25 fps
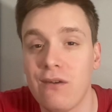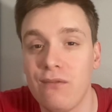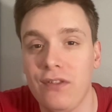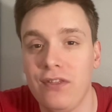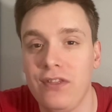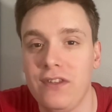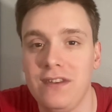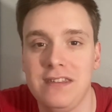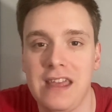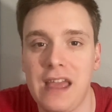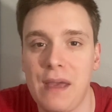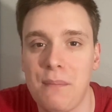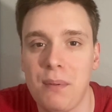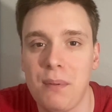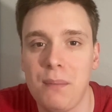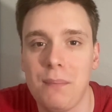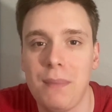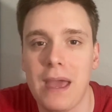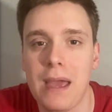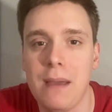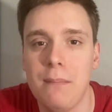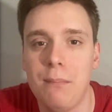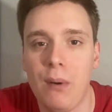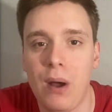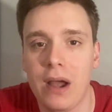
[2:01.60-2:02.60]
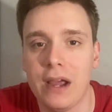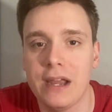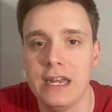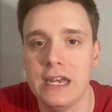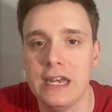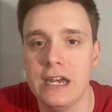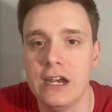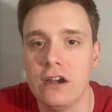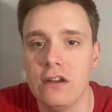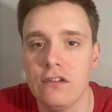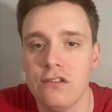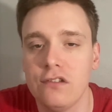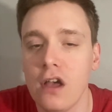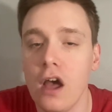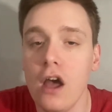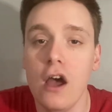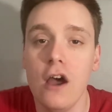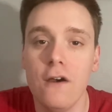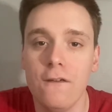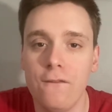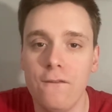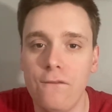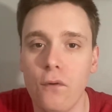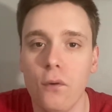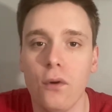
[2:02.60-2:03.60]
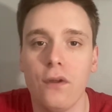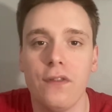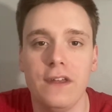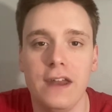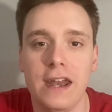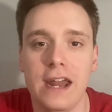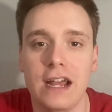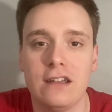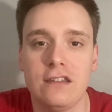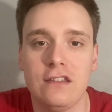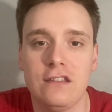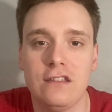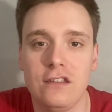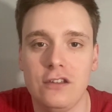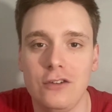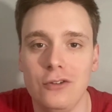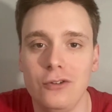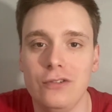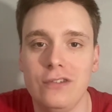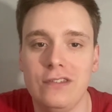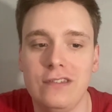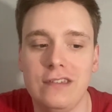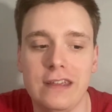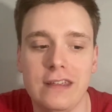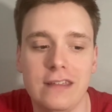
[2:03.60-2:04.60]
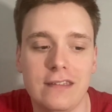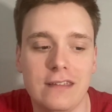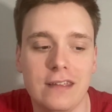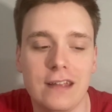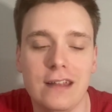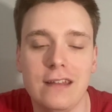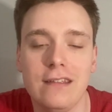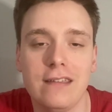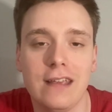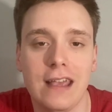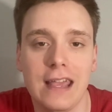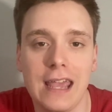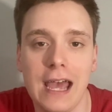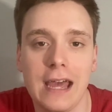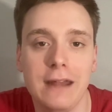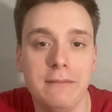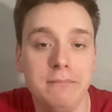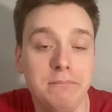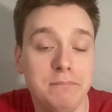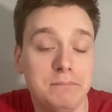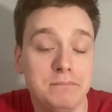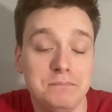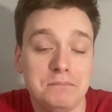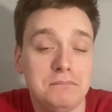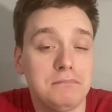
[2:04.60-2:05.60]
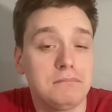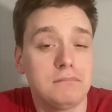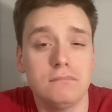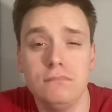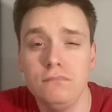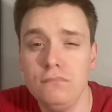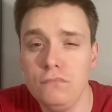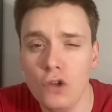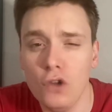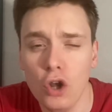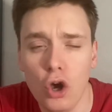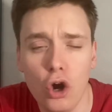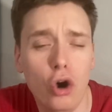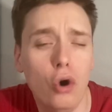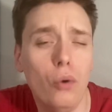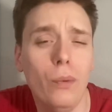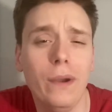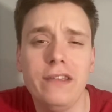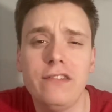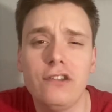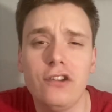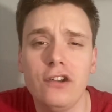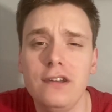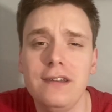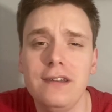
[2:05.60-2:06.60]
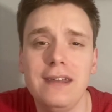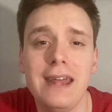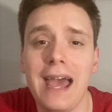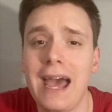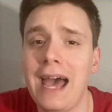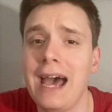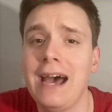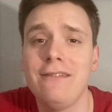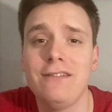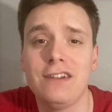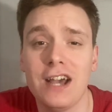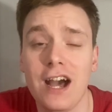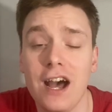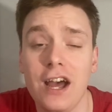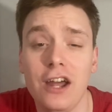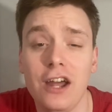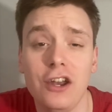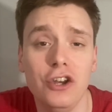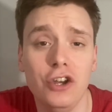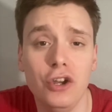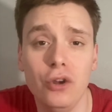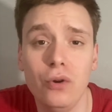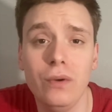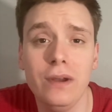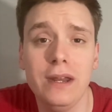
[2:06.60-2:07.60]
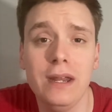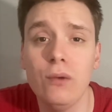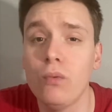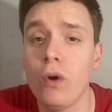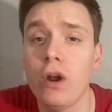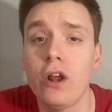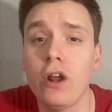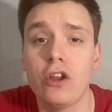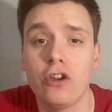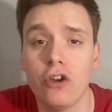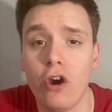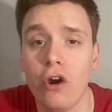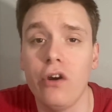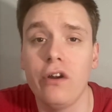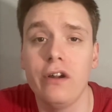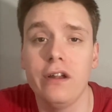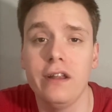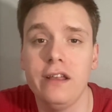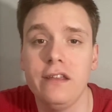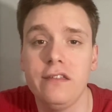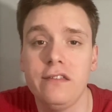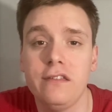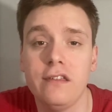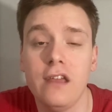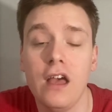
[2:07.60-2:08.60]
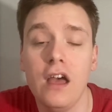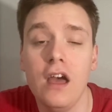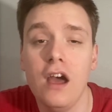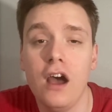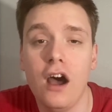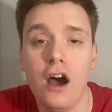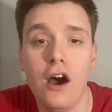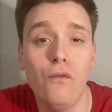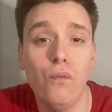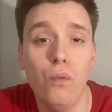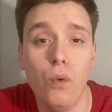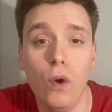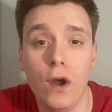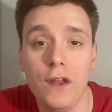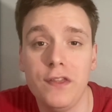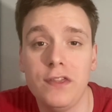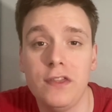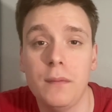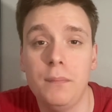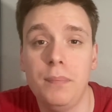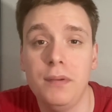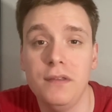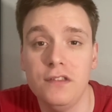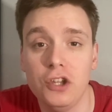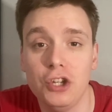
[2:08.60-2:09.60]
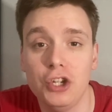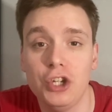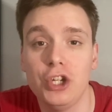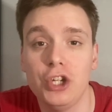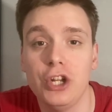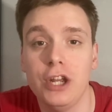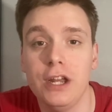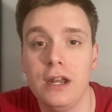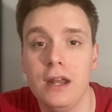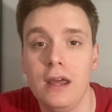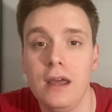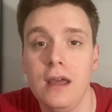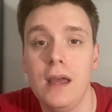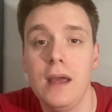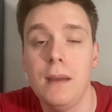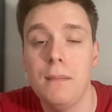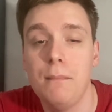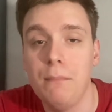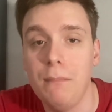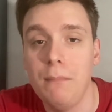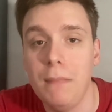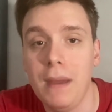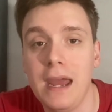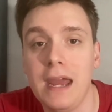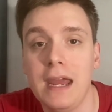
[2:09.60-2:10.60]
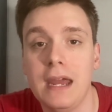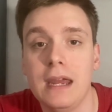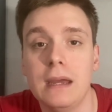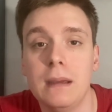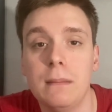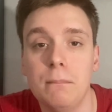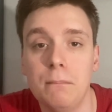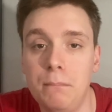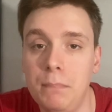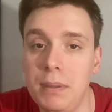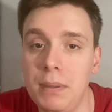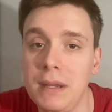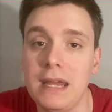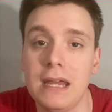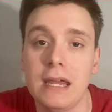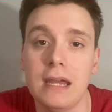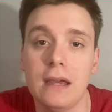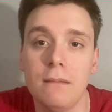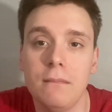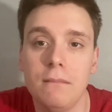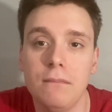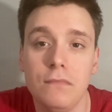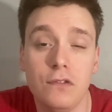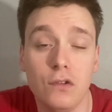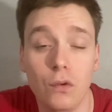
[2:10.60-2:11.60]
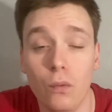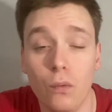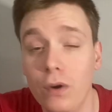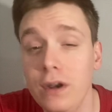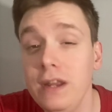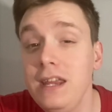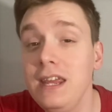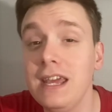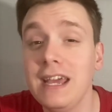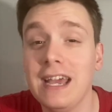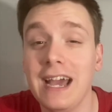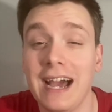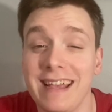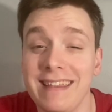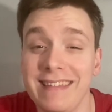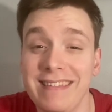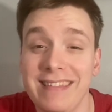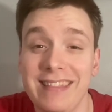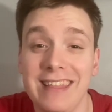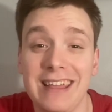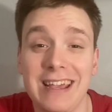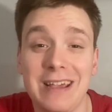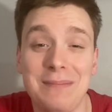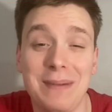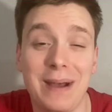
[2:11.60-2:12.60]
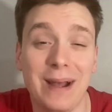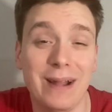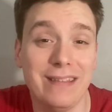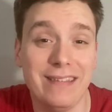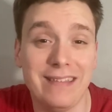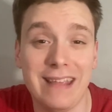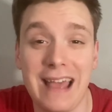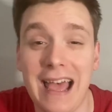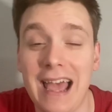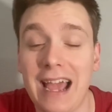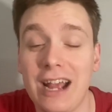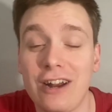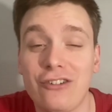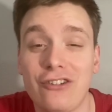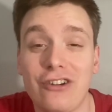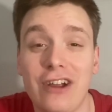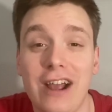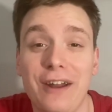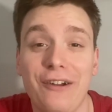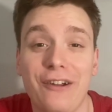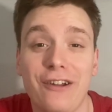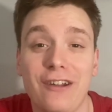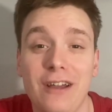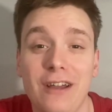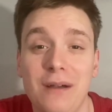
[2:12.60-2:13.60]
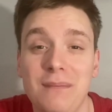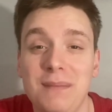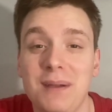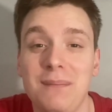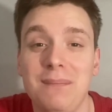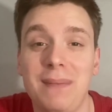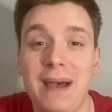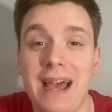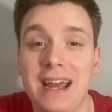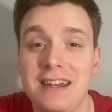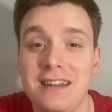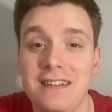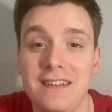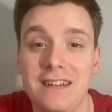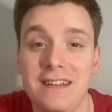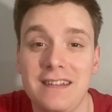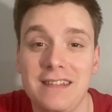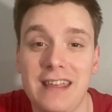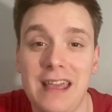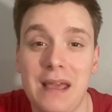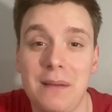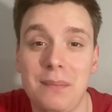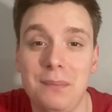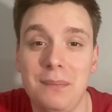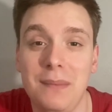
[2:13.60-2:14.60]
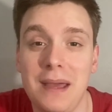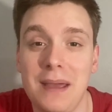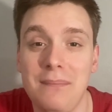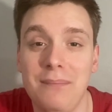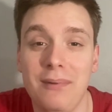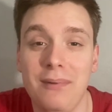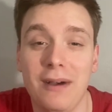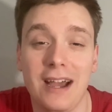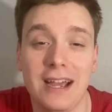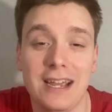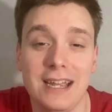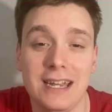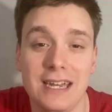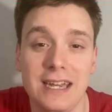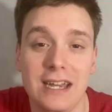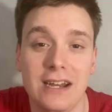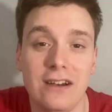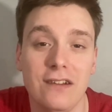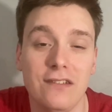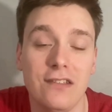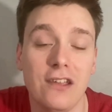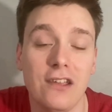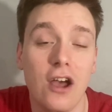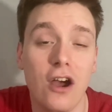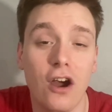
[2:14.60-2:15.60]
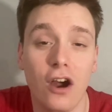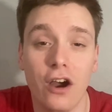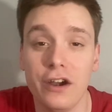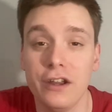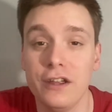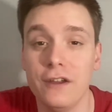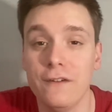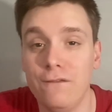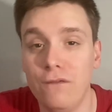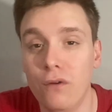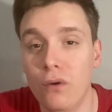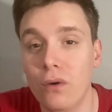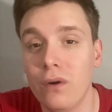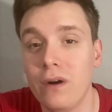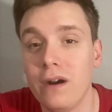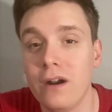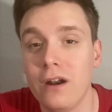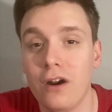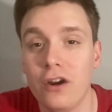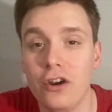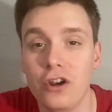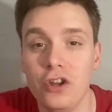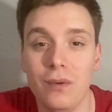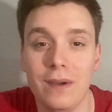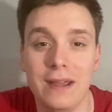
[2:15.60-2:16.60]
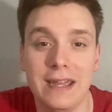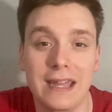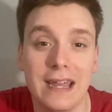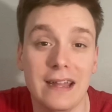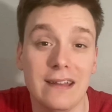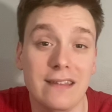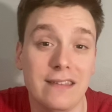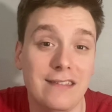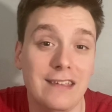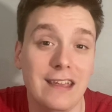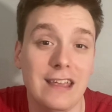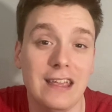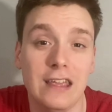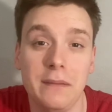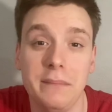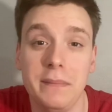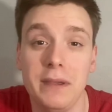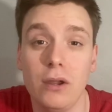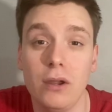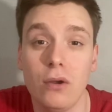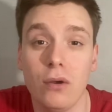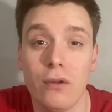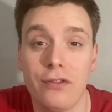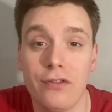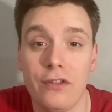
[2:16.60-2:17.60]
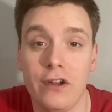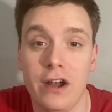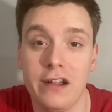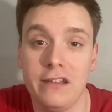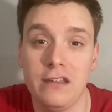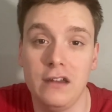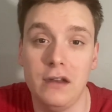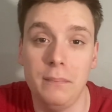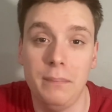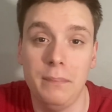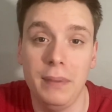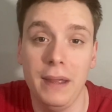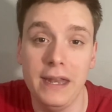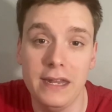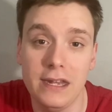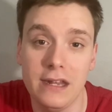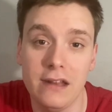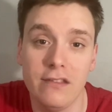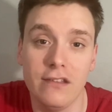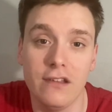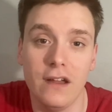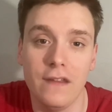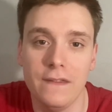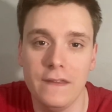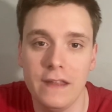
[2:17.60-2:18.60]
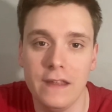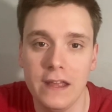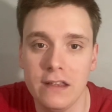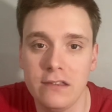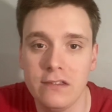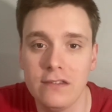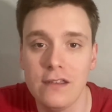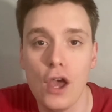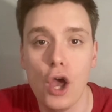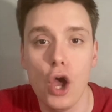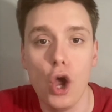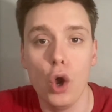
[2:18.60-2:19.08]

with the Tampa Bay Buccaneers for the next two seasons. Again, always good to have continuity regardless of what the position may be. So what do you guys think about Zach Triner coming back to the Tampa Bay Buccaneers? Are you for it? Are you against it? Give me your thoughts and opinions on this.